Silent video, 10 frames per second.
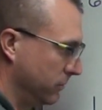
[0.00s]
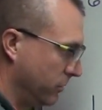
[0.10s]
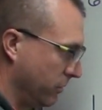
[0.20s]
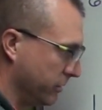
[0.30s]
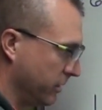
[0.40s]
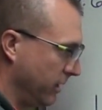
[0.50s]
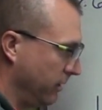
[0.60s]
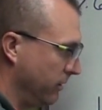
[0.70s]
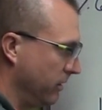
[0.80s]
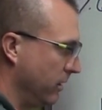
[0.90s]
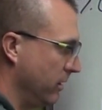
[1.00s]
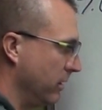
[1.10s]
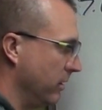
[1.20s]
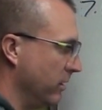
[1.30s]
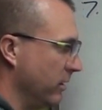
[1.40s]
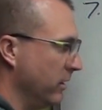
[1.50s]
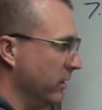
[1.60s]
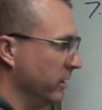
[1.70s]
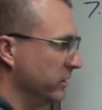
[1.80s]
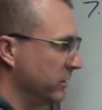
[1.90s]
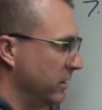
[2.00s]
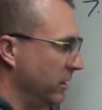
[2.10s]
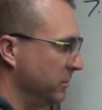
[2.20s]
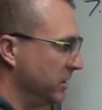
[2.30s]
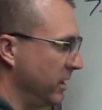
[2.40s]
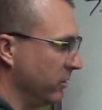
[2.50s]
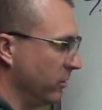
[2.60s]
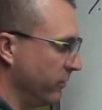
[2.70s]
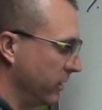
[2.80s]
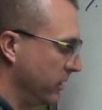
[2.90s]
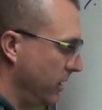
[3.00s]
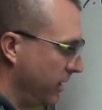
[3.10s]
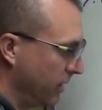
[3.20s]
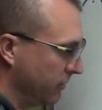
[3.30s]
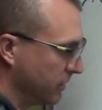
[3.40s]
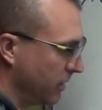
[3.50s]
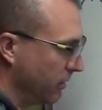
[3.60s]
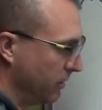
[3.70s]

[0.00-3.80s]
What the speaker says: Cross it out. This comes down. Don't forget the negative sign.